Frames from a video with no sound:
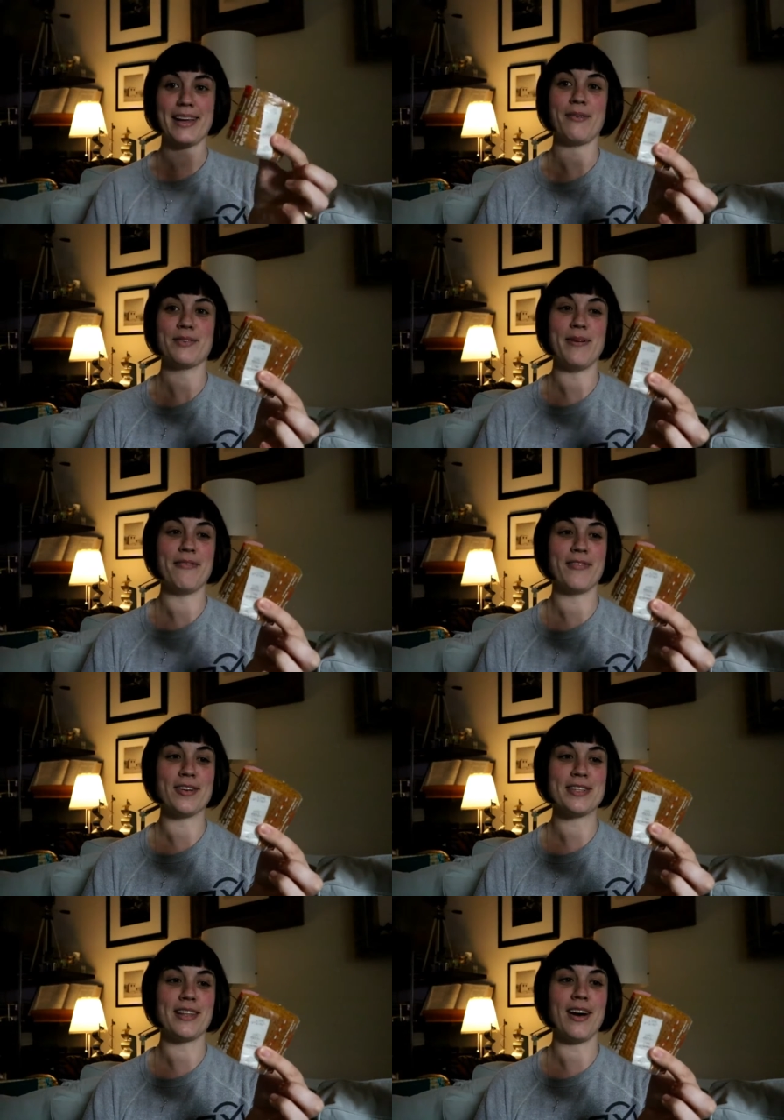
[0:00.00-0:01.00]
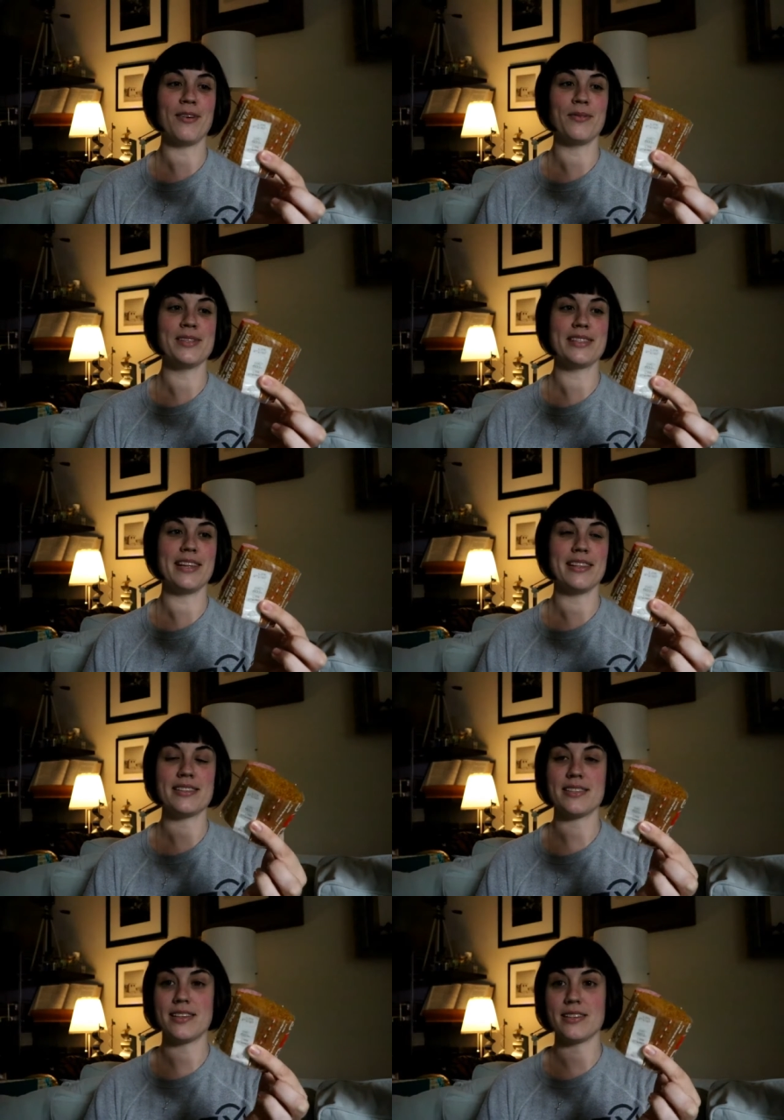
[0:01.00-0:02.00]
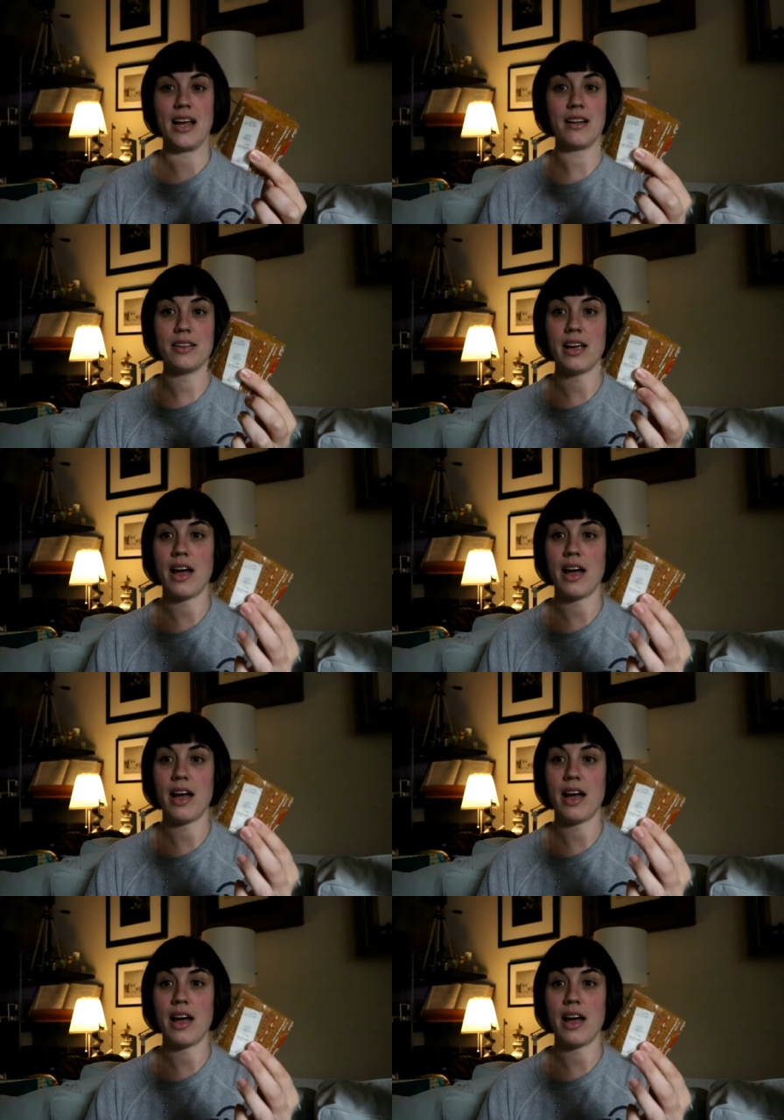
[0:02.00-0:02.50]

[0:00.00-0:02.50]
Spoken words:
that was my first thought, was that this is exactly